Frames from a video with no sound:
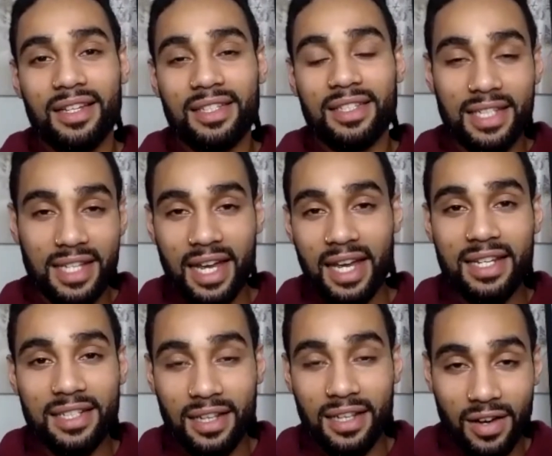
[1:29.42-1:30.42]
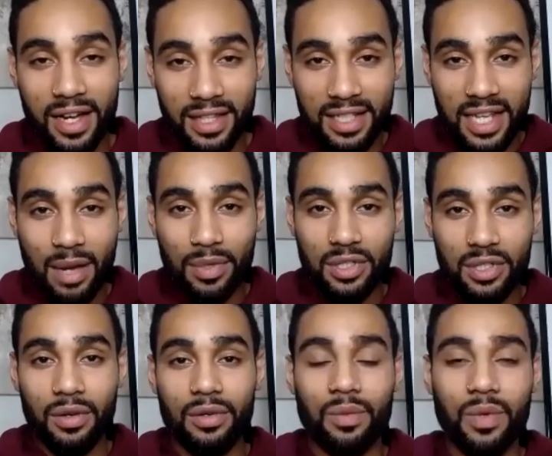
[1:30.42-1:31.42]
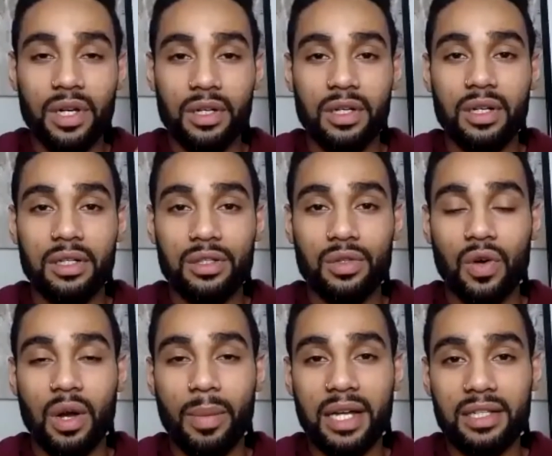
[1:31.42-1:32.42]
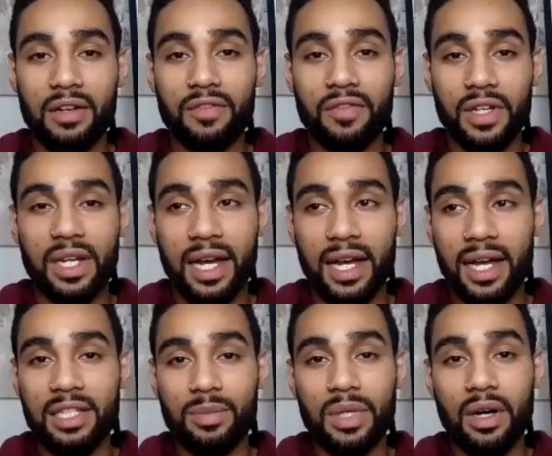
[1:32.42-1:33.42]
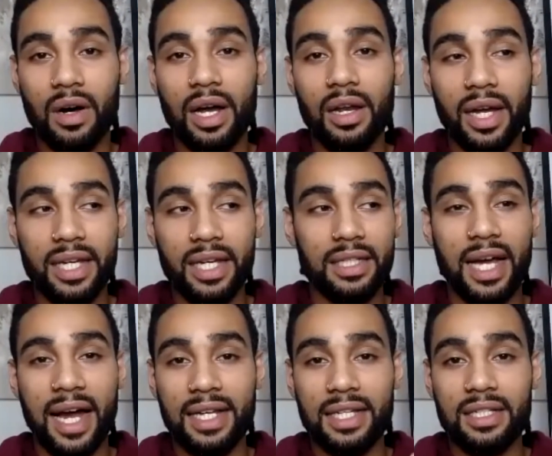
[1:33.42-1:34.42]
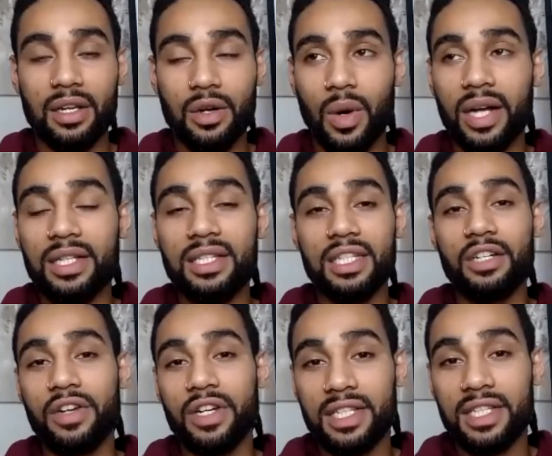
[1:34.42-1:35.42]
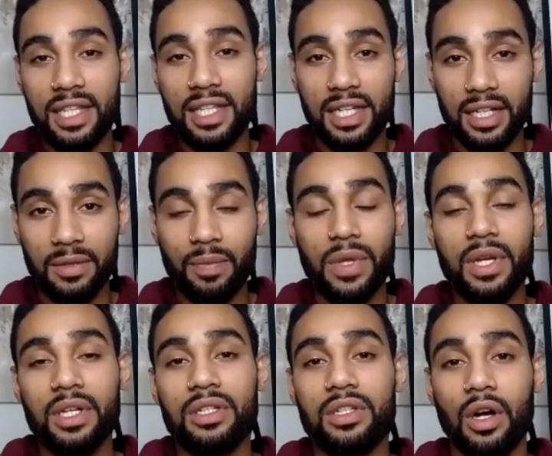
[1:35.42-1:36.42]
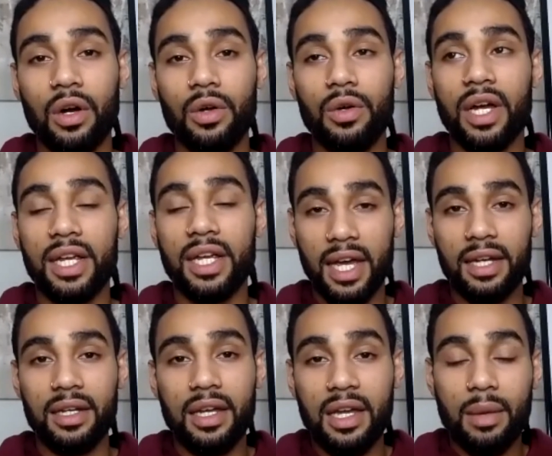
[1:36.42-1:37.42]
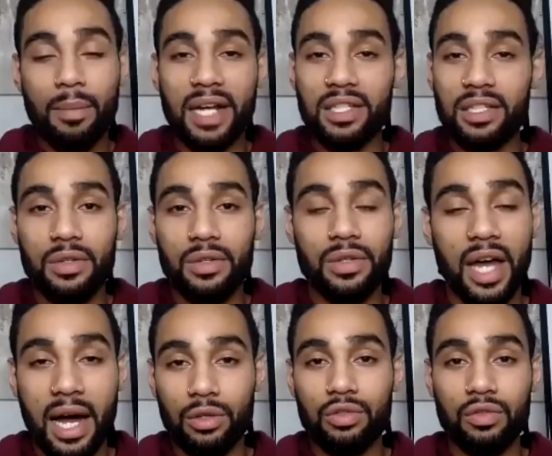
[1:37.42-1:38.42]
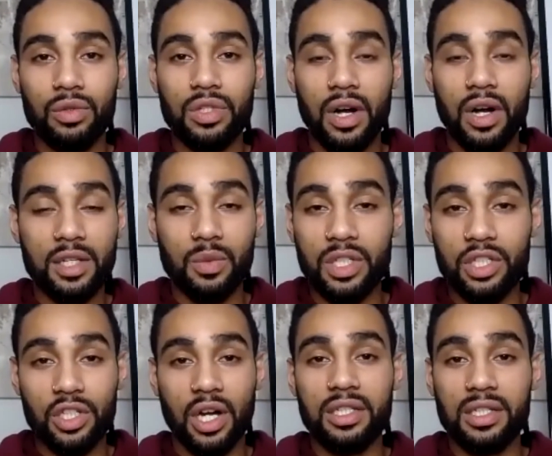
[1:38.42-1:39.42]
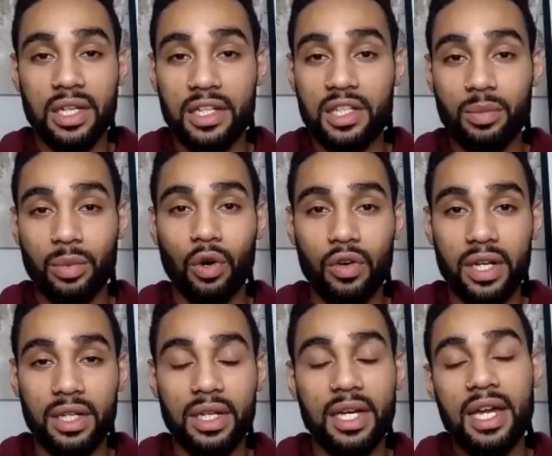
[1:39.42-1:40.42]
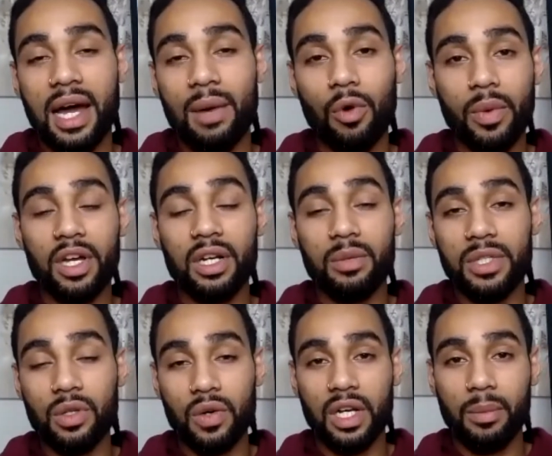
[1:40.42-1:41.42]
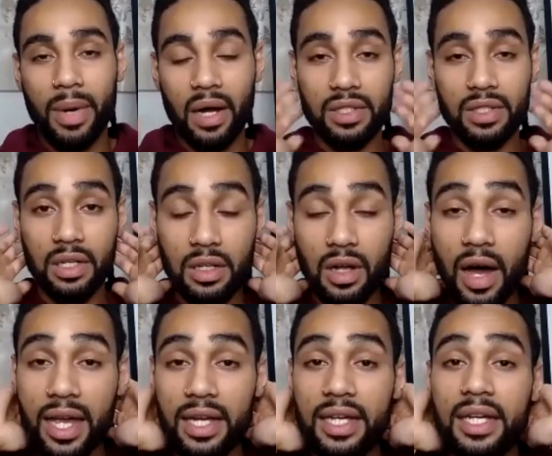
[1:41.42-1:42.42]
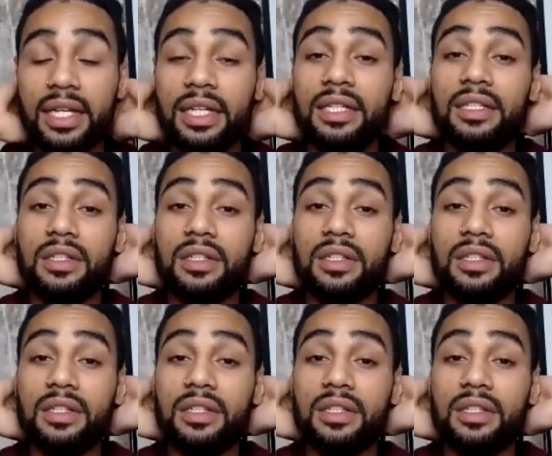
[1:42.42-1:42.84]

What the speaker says: Tonight, this episode, we're going to talk about something that has been highlighted as quite a serious thing. So again, back to the house rules, guys, we're just exploring. And what we're going to be talking about tonight is